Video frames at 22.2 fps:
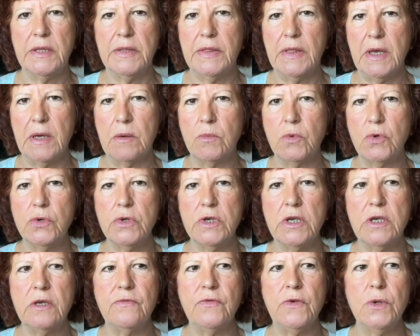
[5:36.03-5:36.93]
That will
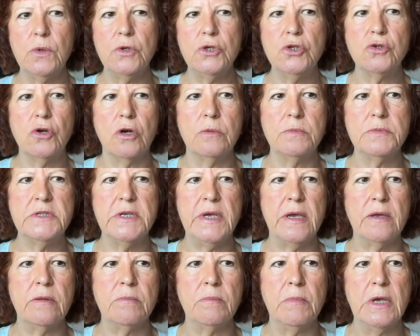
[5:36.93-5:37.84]
give you a
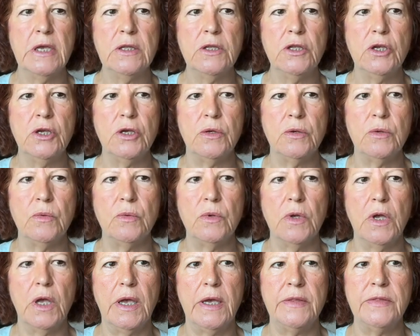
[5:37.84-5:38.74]
drop-down menu,
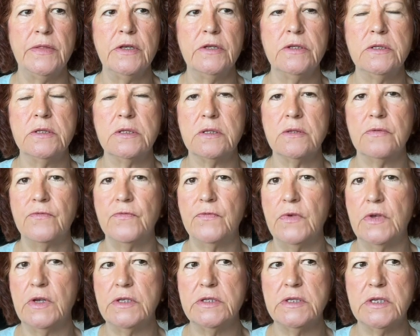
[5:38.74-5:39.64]
and the
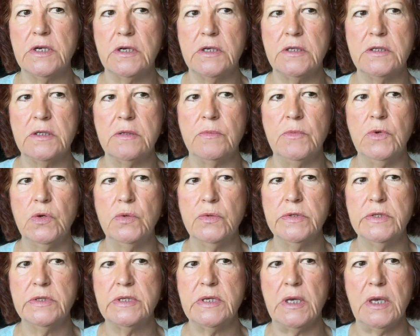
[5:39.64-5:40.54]
first item you'll
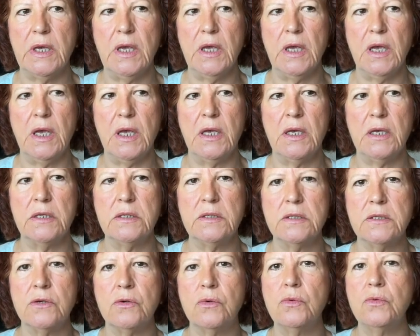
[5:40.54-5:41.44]
see
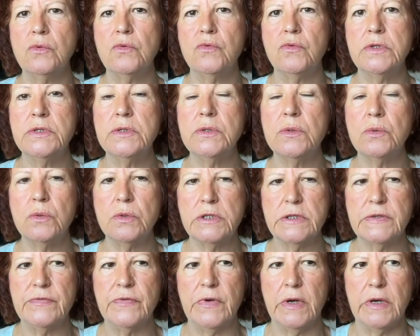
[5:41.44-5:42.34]
is called
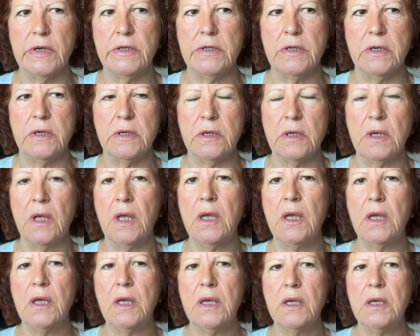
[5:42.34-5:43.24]
Resource Finder.
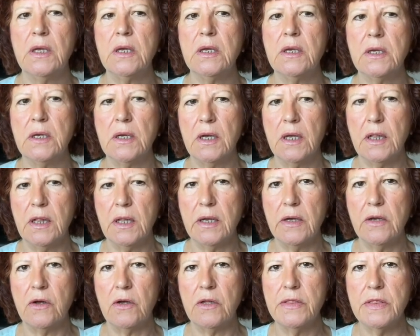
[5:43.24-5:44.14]

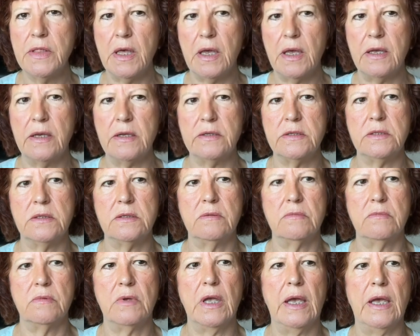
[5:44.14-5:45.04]
Click on that
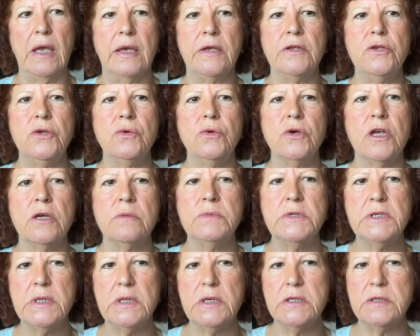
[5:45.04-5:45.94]
and you'll come
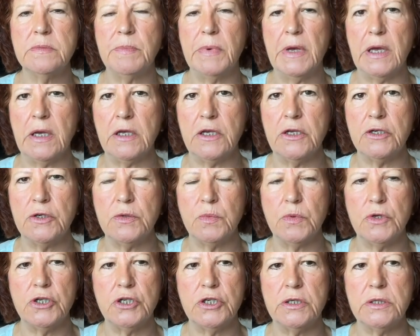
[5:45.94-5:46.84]
to this page,
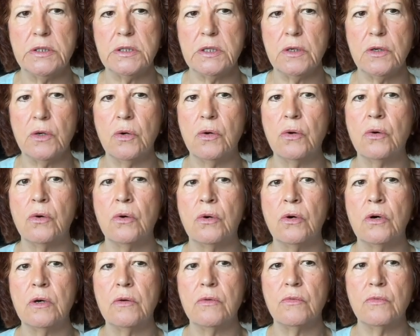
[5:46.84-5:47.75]
which is the
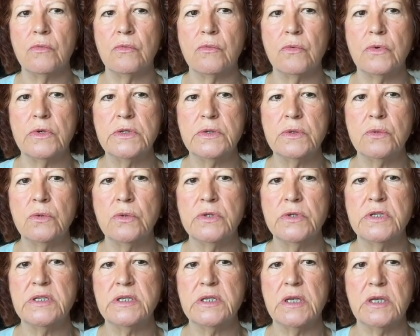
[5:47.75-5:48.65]
core
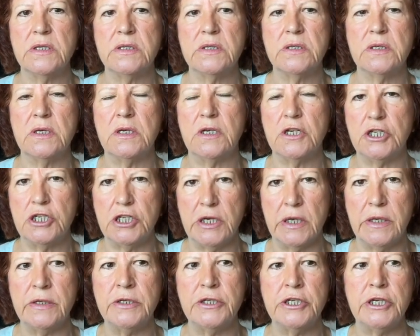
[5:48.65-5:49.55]
resource search
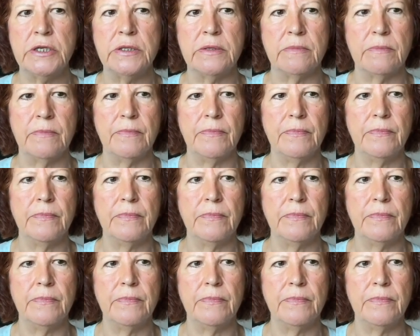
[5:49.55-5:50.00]
engine.